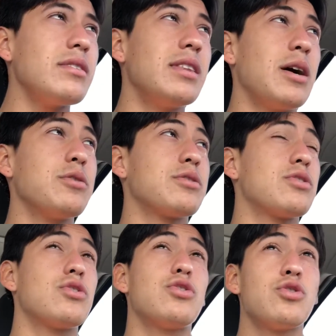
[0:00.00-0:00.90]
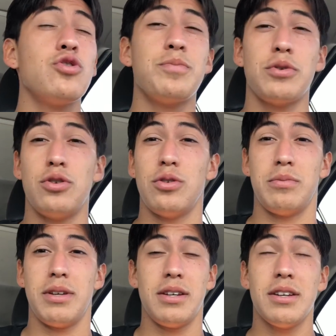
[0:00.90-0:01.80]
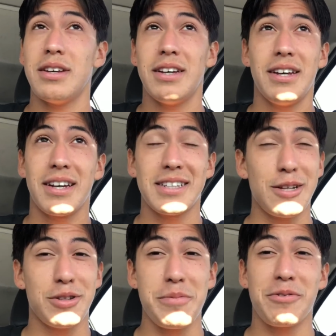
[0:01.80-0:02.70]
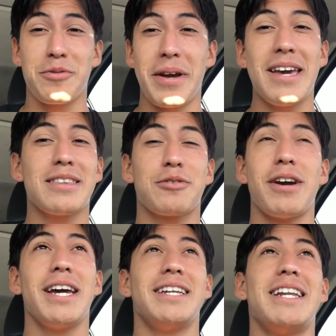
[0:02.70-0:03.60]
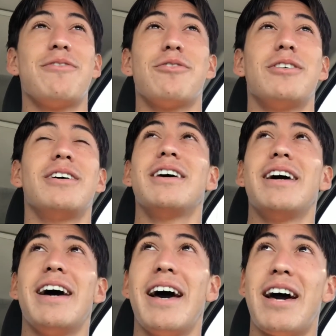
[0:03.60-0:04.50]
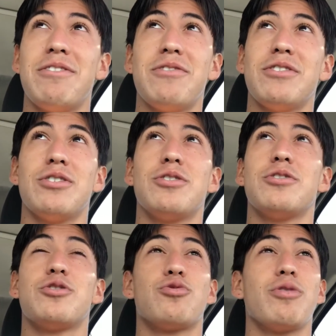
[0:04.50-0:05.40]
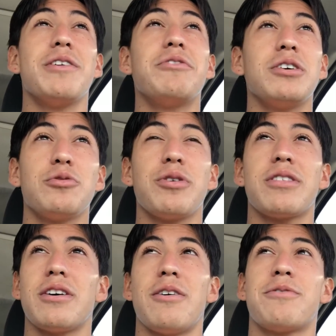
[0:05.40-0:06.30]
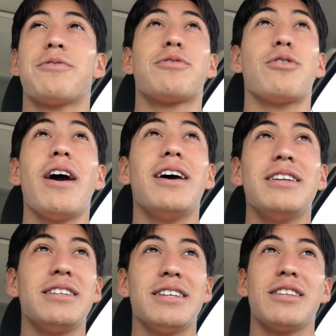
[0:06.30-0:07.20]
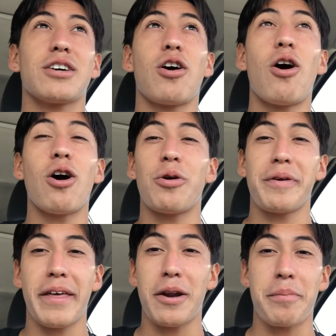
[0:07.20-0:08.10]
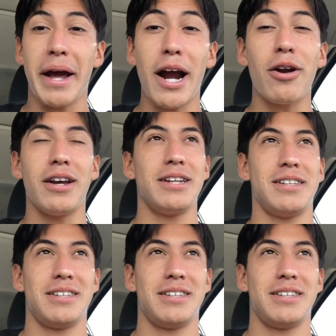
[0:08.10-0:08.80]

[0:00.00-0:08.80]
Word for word: that was super new to me i was coming from eighth grade never have even driven with a friend in the car without a parent